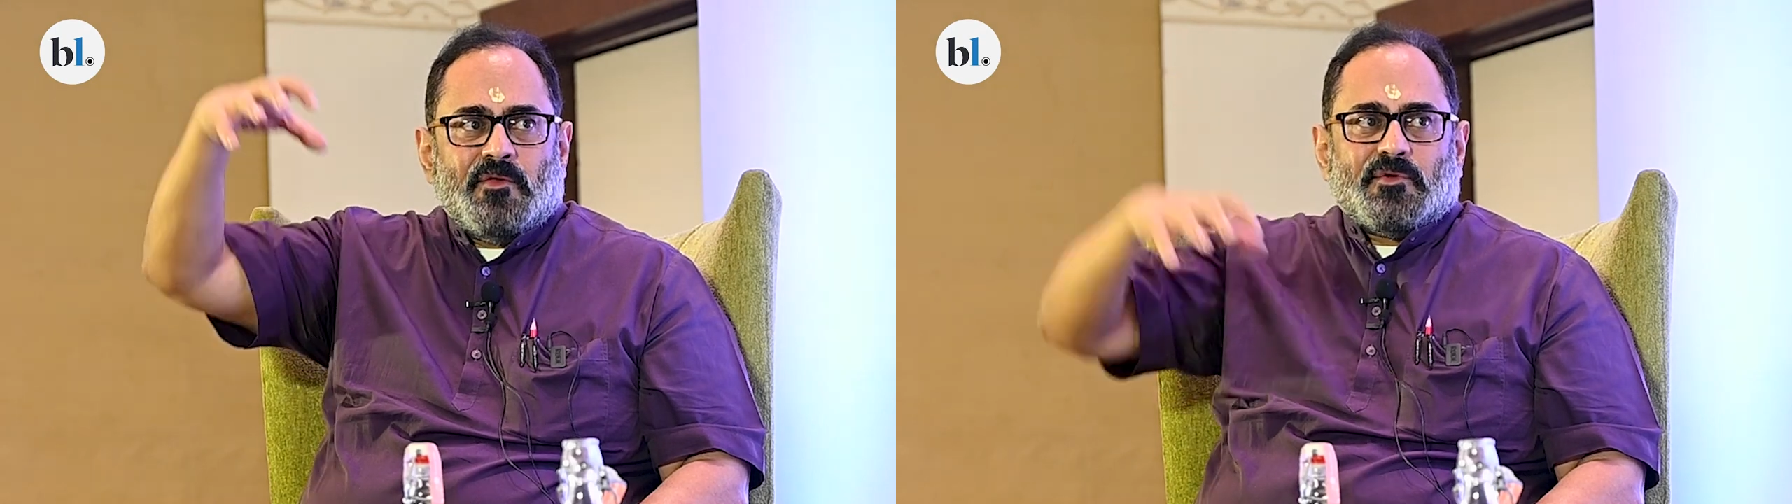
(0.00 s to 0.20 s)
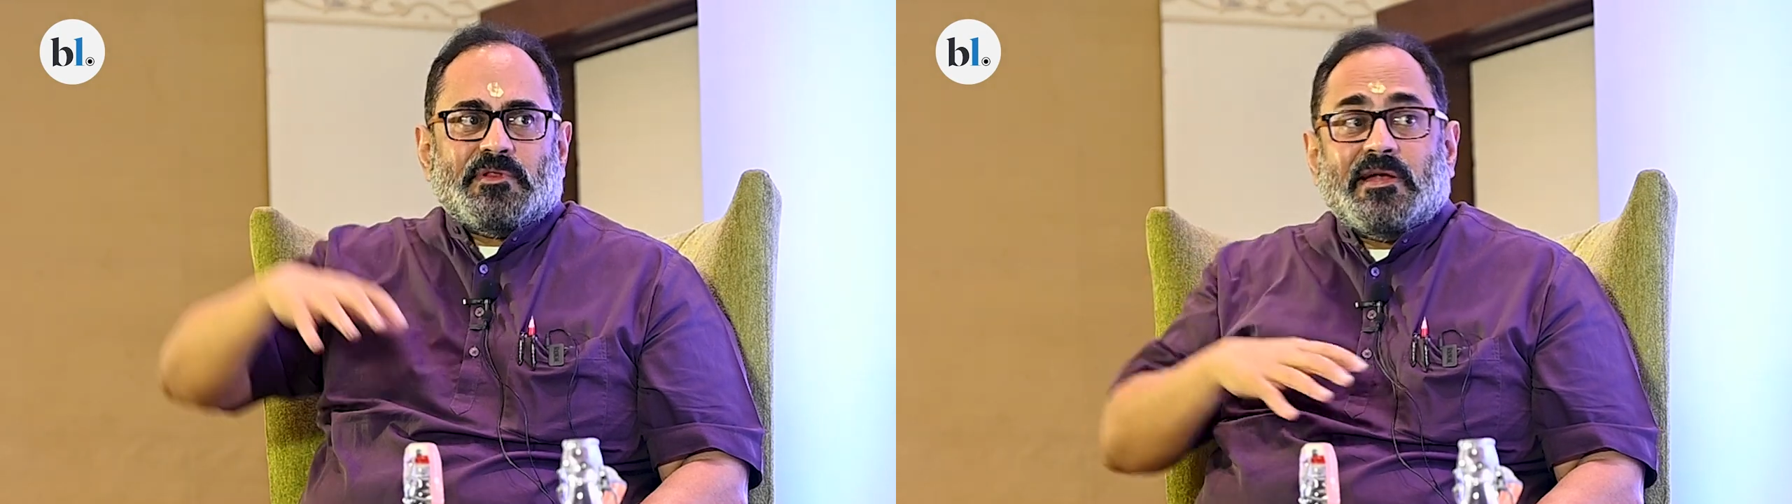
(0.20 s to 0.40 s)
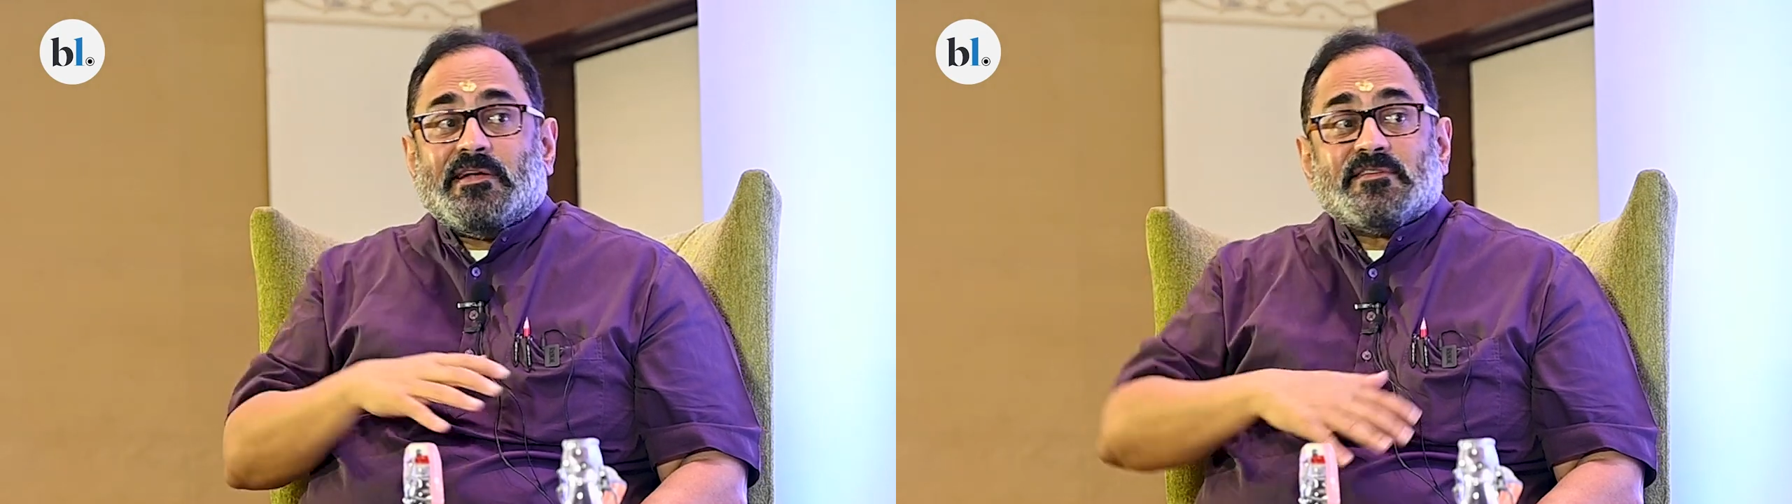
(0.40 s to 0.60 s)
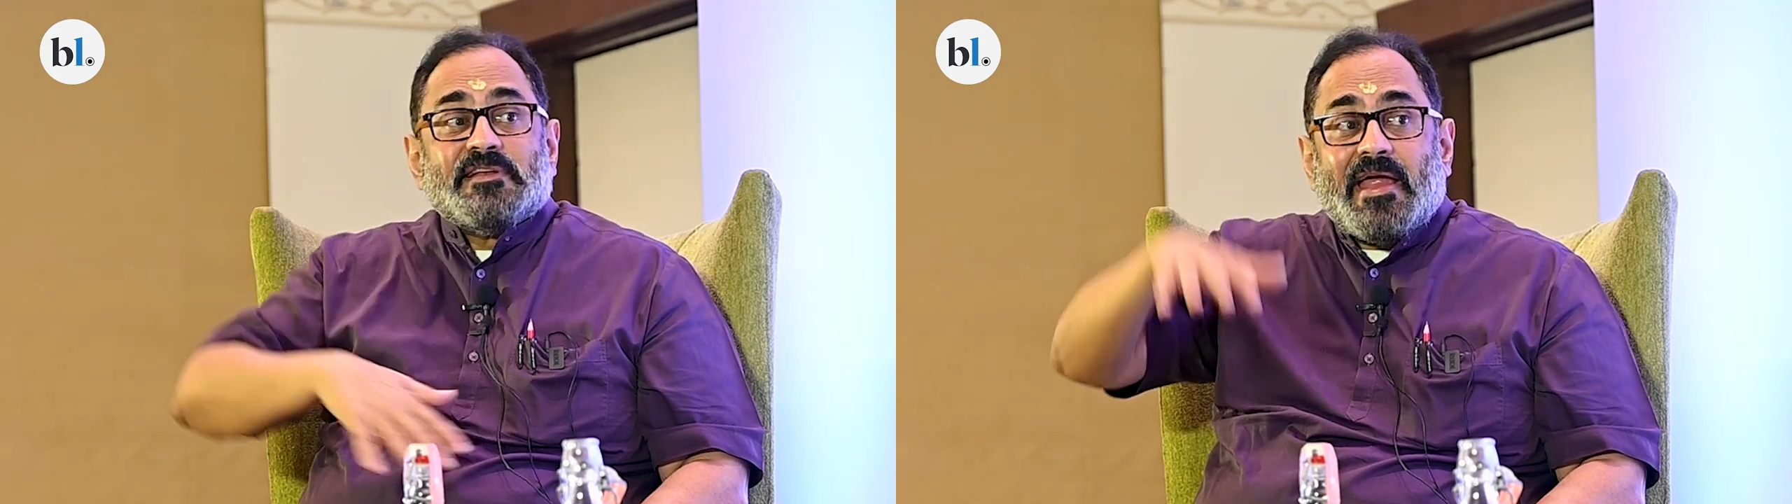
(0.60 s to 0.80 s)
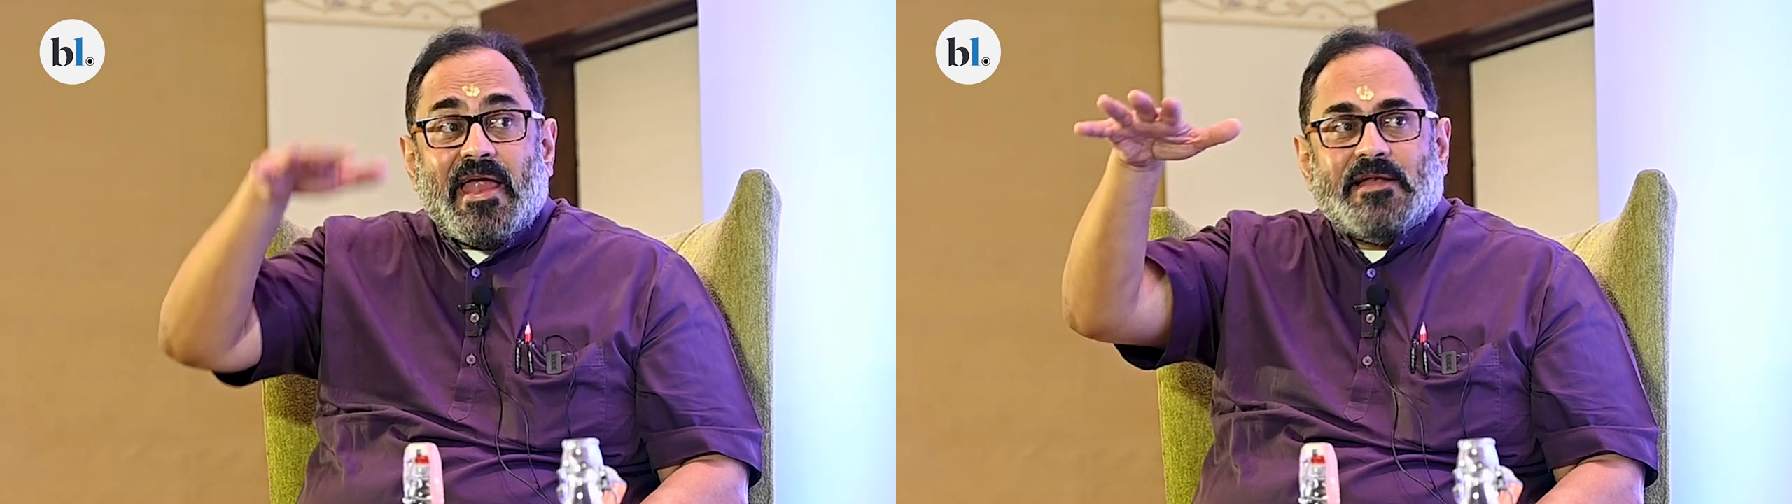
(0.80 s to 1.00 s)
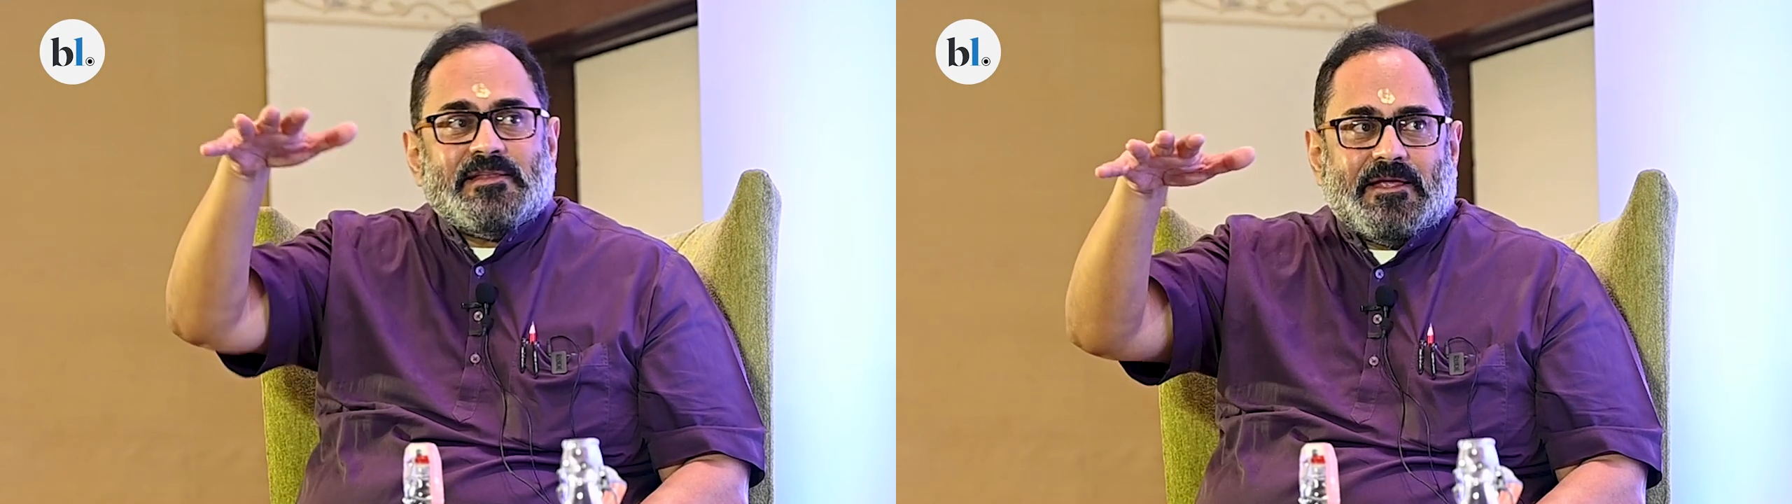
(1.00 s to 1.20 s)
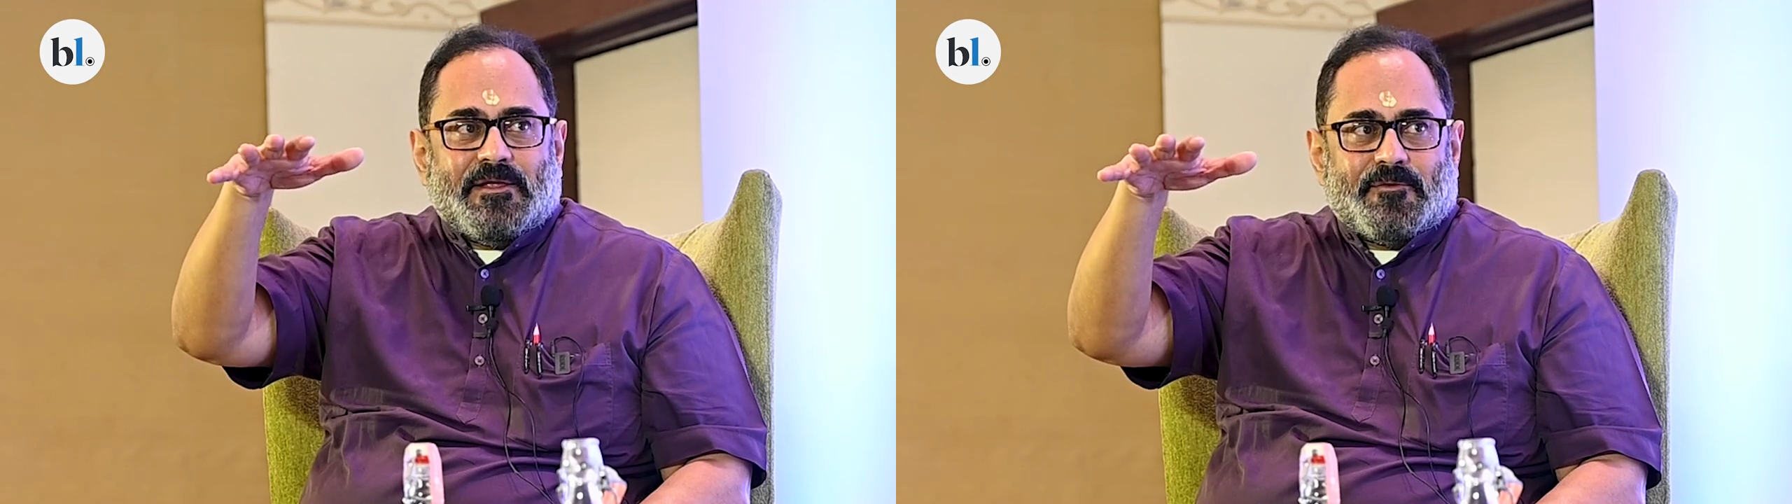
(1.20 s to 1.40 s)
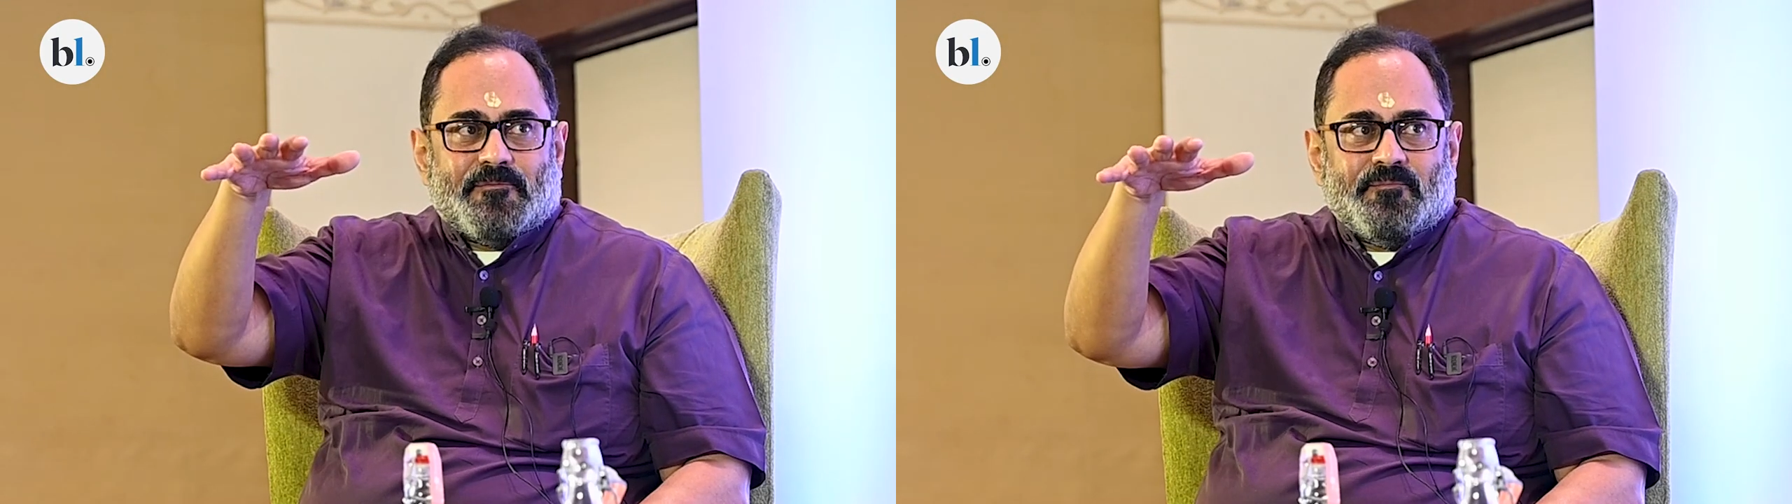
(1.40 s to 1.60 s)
So it doesn't end there.